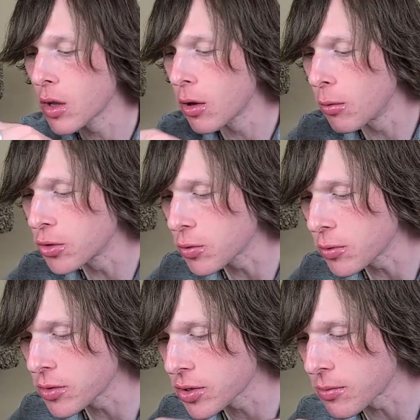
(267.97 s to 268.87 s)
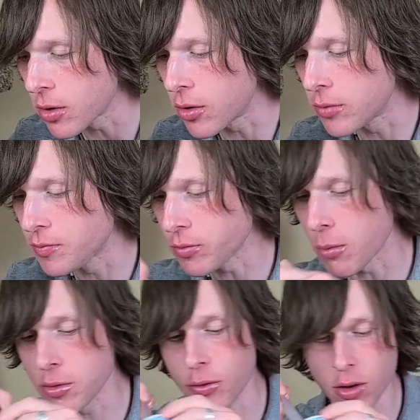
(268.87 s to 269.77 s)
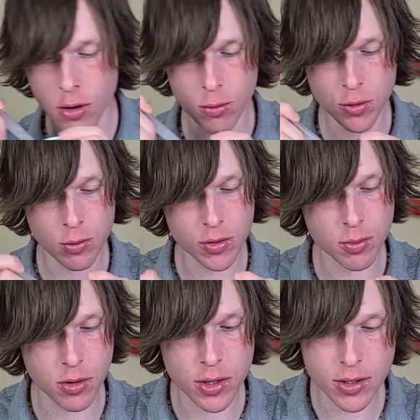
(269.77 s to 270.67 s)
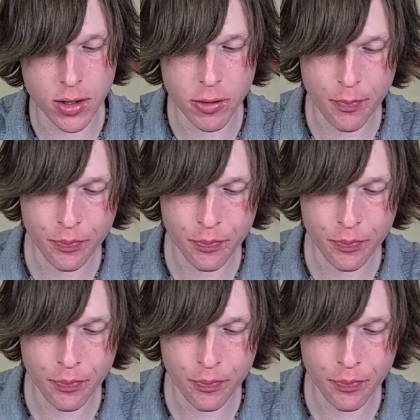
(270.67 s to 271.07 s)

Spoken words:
Which one was? Oh, I almost forgot which one was Smarties there.